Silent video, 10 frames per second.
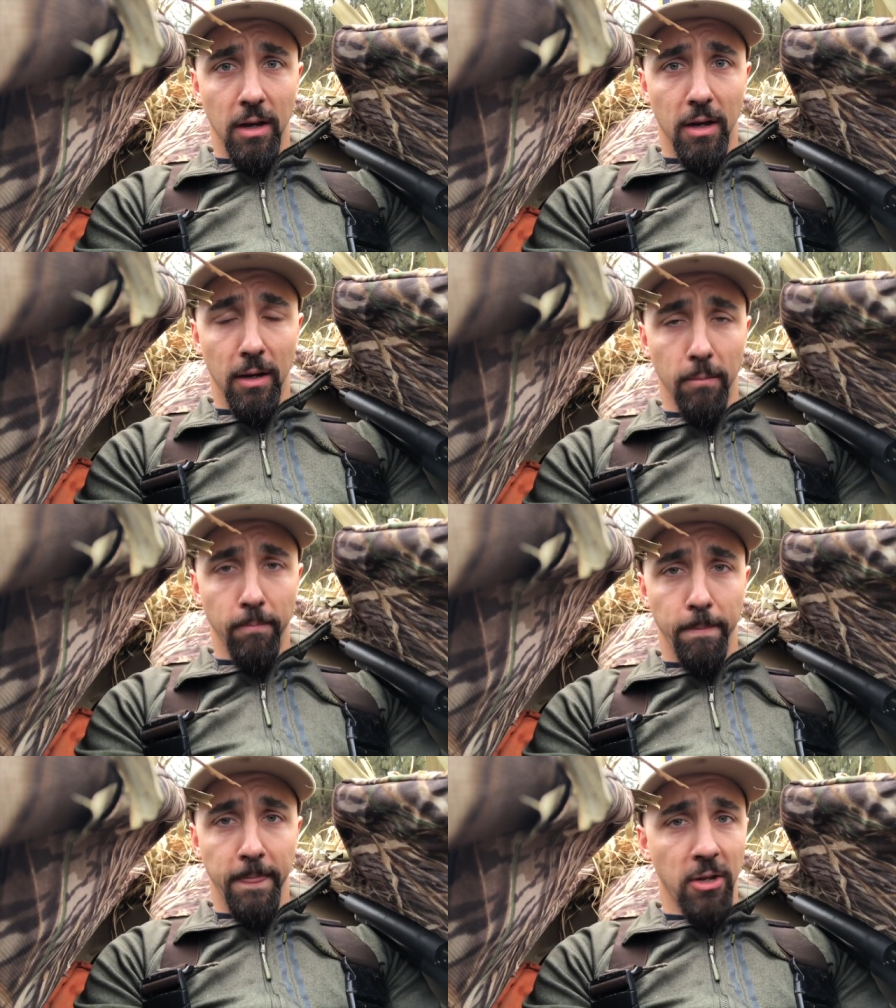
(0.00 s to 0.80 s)

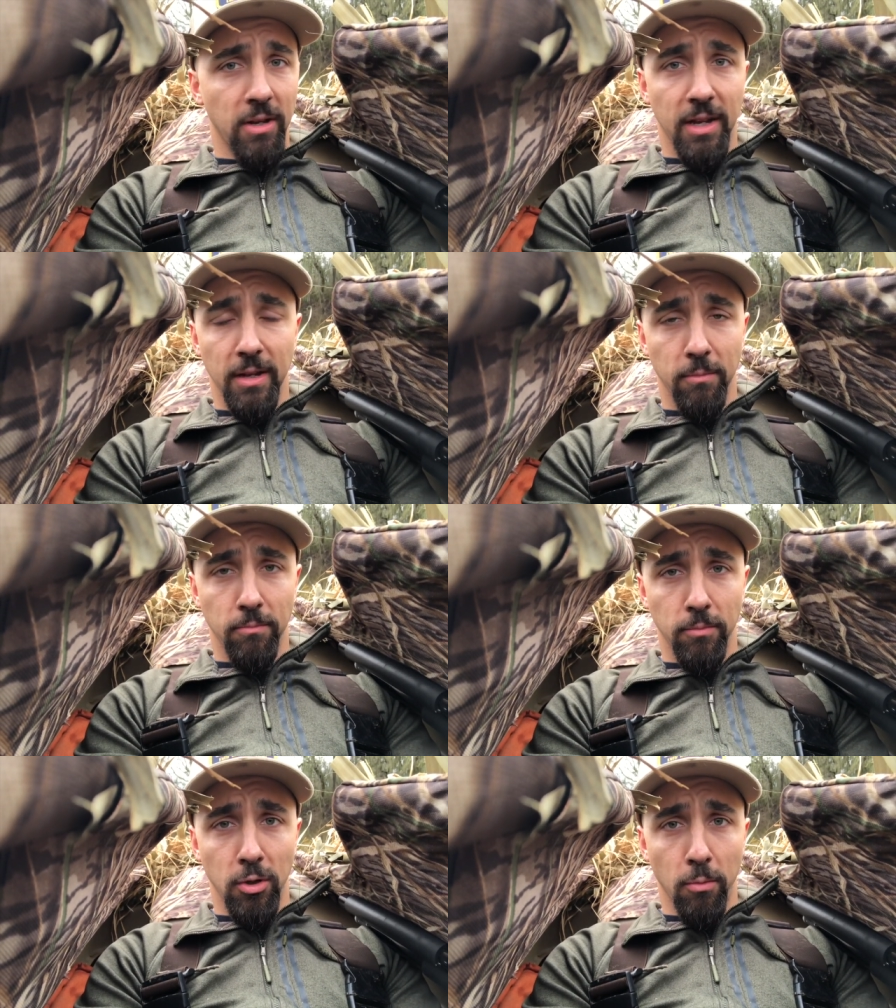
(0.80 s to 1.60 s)
You could hit,
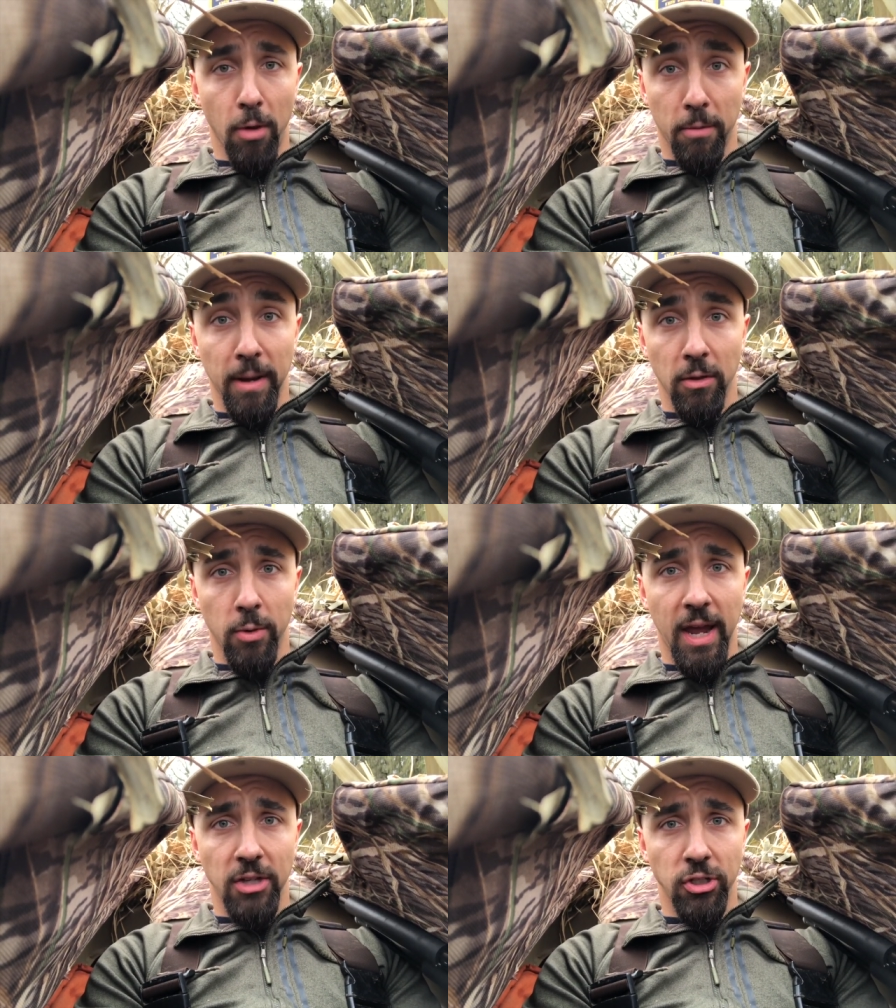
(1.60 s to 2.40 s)
mark my
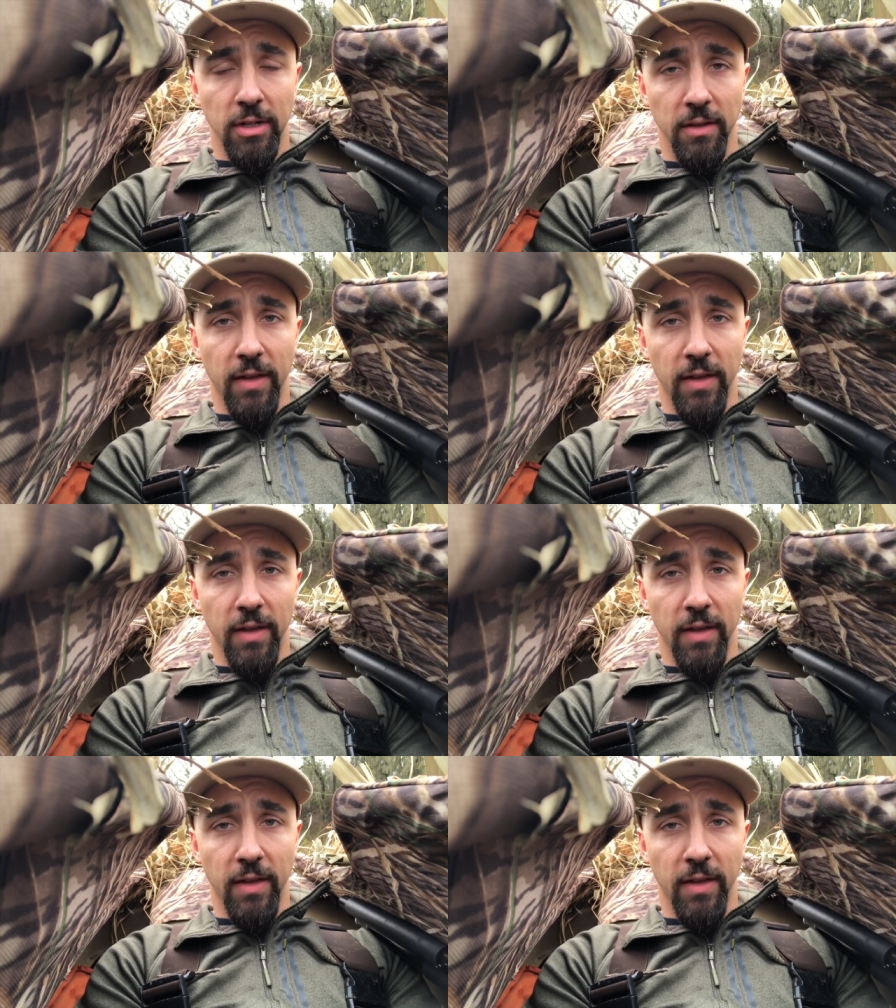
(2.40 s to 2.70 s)
location,